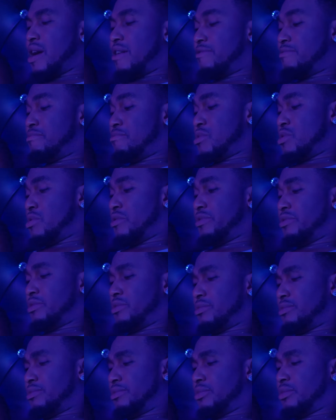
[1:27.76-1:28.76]
I have moved,
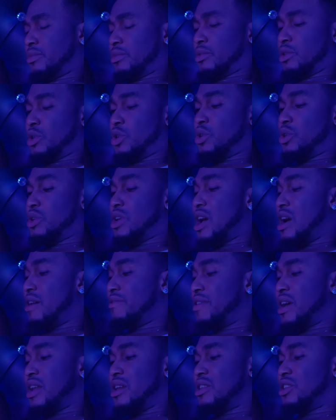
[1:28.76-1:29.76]
you don't
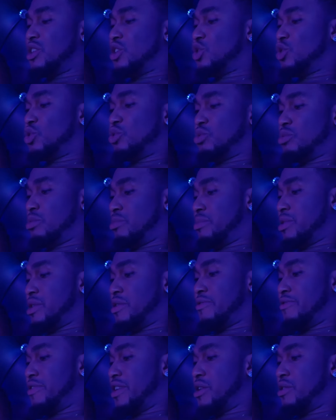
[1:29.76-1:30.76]
have anything to be
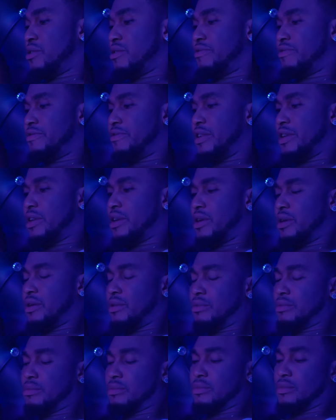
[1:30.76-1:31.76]
afraid of again.